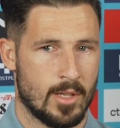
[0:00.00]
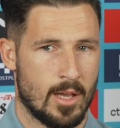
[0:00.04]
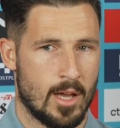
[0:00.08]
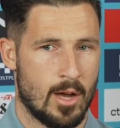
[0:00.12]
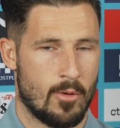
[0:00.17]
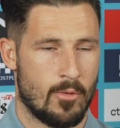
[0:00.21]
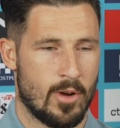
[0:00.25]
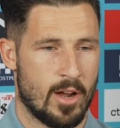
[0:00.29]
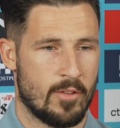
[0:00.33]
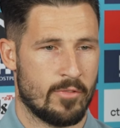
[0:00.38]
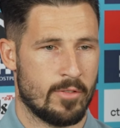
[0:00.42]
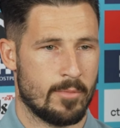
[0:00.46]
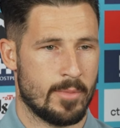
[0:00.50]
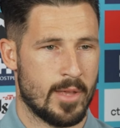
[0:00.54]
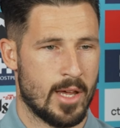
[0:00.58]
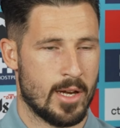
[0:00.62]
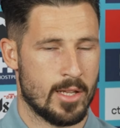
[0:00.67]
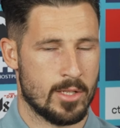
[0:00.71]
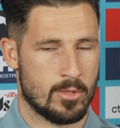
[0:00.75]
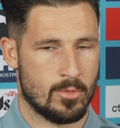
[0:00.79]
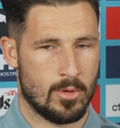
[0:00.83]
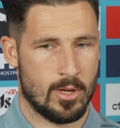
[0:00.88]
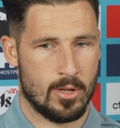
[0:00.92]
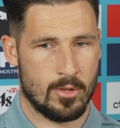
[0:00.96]
away from that
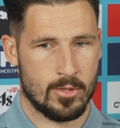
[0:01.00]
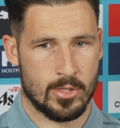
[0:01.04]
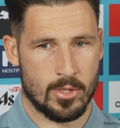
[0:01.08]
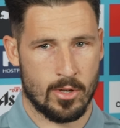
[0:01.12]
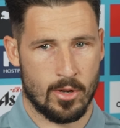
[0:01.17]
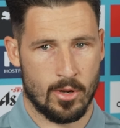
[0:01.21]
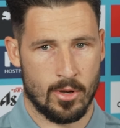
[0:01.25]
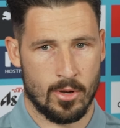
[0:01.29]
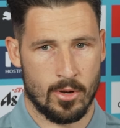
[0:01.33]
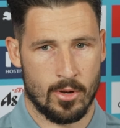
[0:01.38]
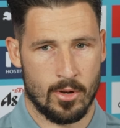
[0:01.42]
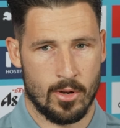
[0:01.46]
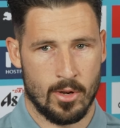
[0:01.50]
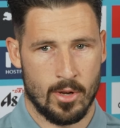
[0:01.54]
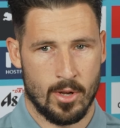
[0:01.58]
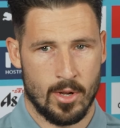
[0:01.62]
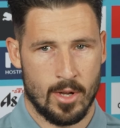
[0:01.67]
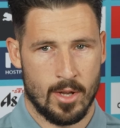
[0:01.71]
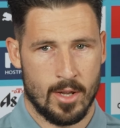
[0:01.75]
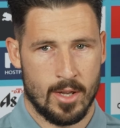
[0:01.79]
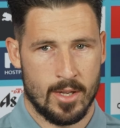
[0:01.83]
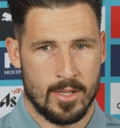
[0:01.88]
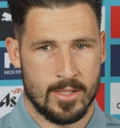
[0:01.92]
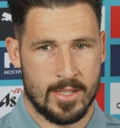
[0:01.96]
as well. So
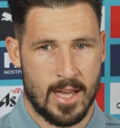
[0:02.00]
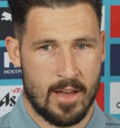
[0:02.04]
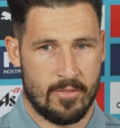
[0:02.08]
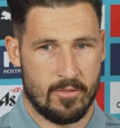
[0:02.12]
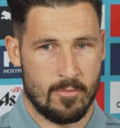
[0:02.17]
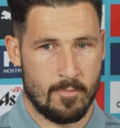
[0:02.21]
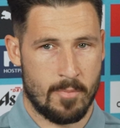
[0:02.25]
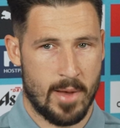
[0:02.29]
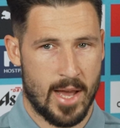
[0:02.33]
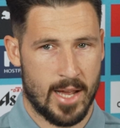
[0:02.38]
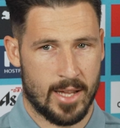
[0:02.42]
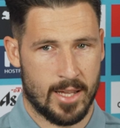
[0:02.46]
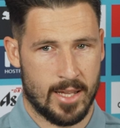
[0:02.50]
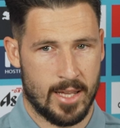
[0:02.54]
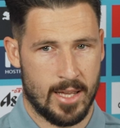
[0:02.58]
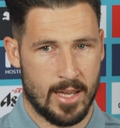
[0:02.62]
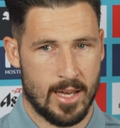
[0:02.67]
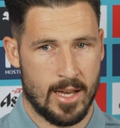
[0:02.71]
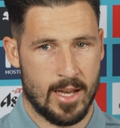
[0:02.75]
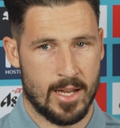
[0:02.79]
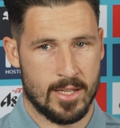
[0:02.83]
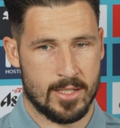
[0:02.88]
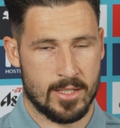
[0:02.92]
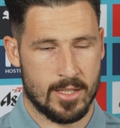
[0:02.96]
to have him back
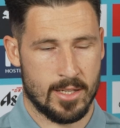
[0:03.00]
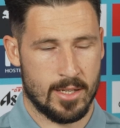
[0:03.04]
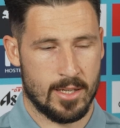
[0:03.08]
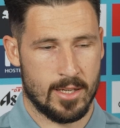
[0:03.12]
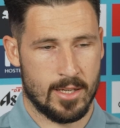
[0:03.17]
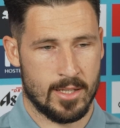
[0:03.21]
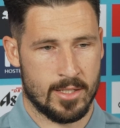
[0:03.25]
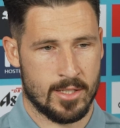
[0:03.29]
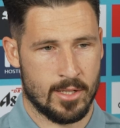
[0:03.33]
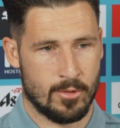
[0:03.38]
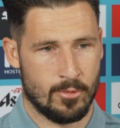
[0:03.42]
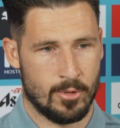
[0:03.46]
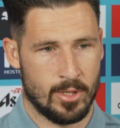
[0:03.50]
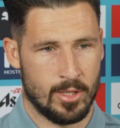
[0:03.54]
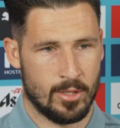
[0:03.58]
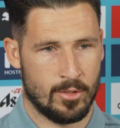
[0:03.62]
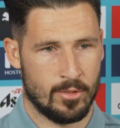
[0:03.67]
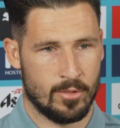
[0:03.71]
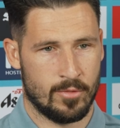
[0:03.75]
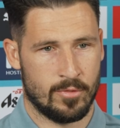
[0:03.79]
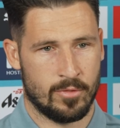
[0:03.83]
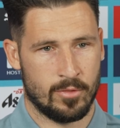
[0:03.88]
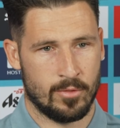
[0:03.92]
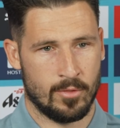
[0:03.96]
here, it's a really
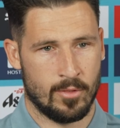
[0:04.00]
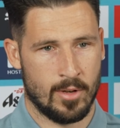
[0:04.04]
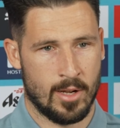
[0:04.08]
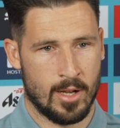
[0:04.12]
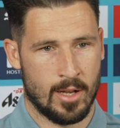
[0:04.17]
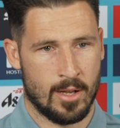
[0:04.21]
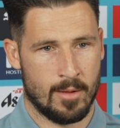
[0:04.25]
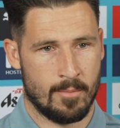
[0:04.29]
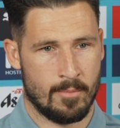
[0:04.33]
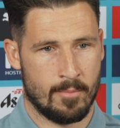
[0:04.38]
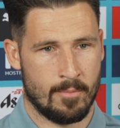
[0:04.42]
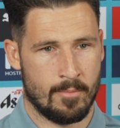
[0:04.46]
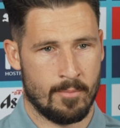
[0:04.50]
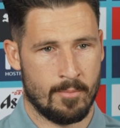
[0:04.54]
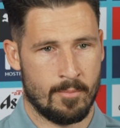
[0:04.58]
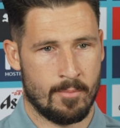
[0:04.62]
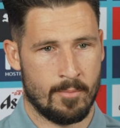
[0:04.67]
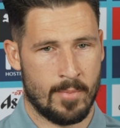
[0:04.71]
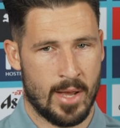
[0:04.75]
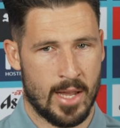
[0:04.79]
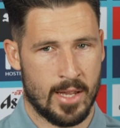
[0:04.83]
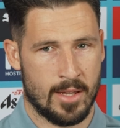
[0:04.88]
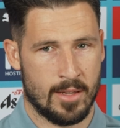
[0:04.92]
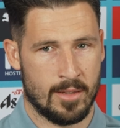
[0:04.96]
good
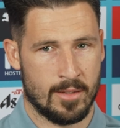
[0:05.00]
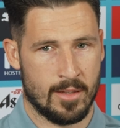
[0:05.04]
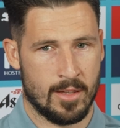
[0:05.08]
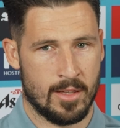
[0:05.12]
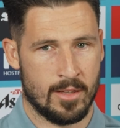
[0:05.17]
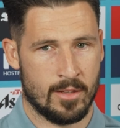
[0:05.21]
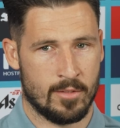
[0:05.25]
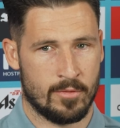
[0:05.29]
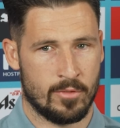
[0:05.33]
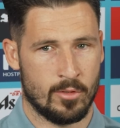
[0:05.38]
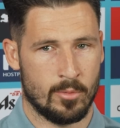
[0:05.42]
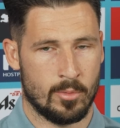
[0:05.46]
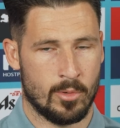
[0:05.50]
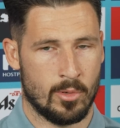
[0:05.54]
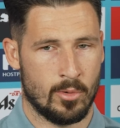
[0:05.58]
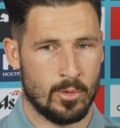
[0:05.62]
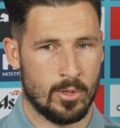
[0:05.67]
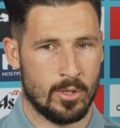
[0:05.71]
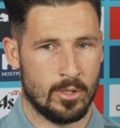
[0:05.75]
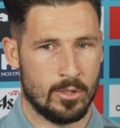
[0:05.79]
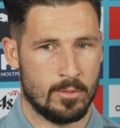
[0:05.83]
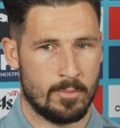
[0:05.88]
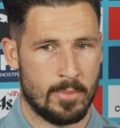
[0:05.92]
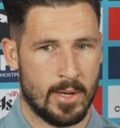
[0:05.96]
mate in the football
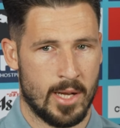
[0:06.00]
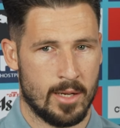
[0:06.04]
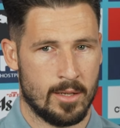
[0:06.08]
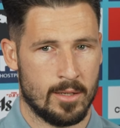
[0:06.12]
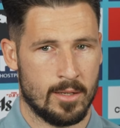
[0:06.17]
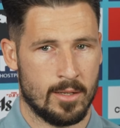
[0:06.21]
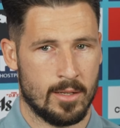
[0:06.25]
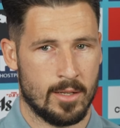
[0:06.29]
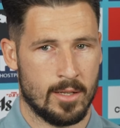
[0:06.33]
world. But